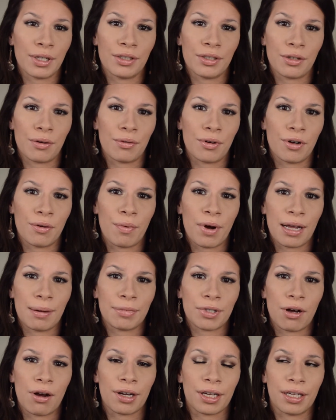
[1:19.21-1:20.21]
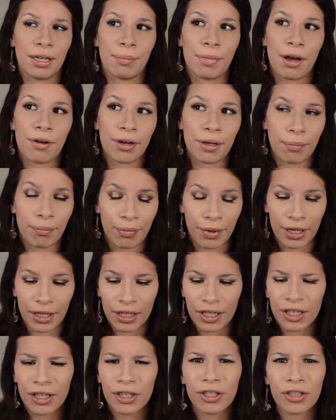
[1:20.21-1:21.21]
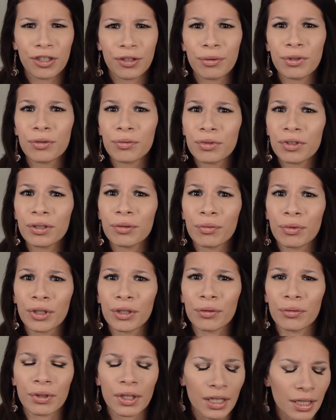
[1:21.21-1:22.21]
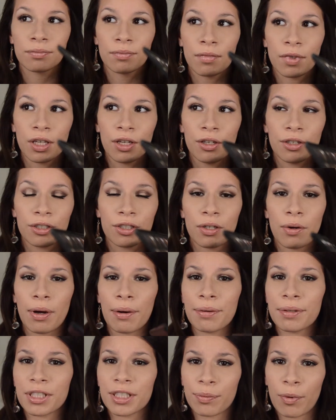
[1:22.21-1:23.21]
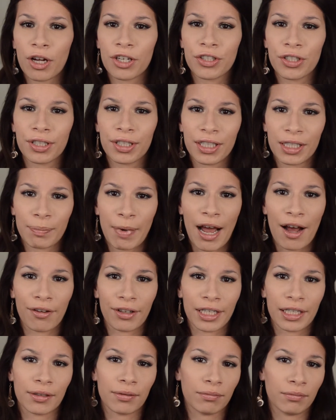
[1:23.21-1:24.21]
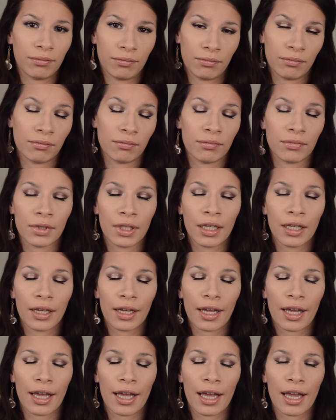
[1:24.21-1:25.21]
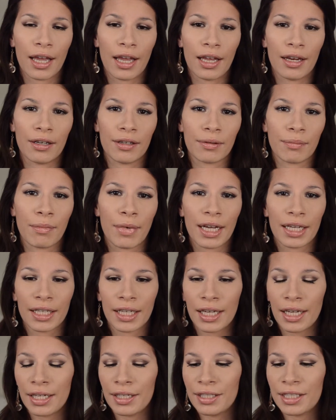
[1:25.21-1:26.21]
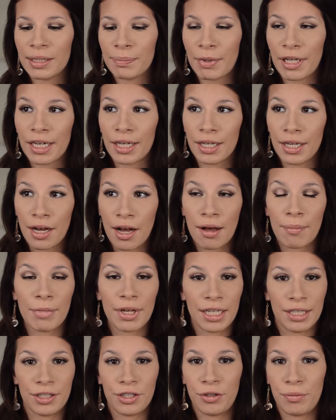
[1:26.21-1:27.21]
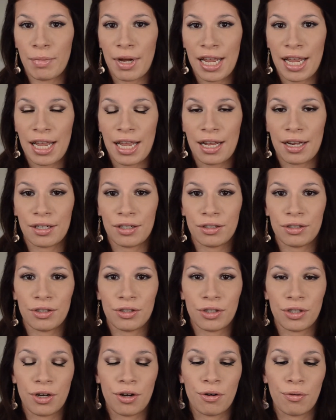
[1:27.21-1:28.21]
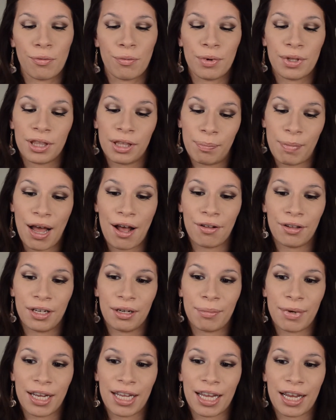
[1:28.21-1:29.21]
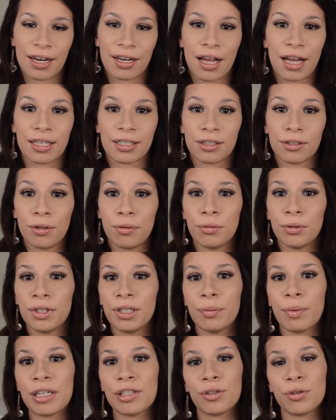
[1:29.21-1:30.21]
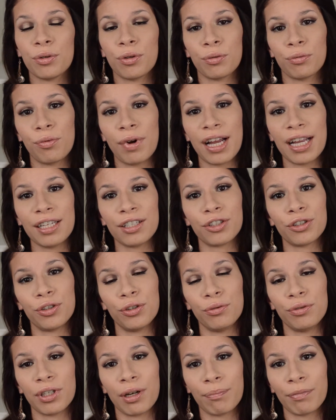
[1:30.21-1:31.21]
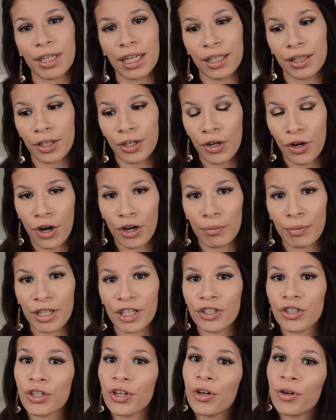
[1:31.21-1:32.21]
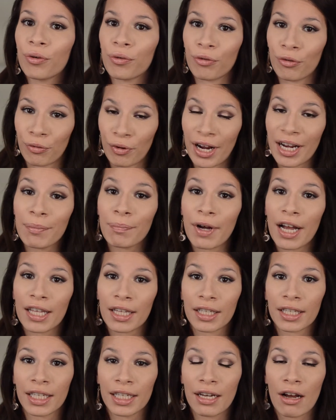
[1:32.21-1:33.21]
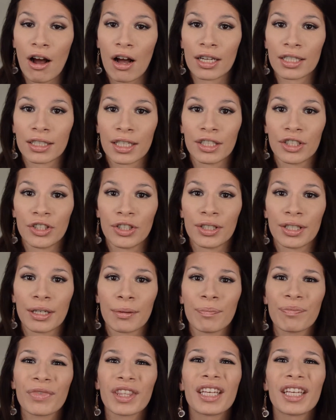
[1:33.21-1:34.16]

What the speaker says: don't know why I'm talking about it, but she was really rude. So I was swatching this palette and my kid spit gum into my hand. So with the palette in my hand, I slowly went to the right to dump it in the garbage right by the kiosk, and she's like,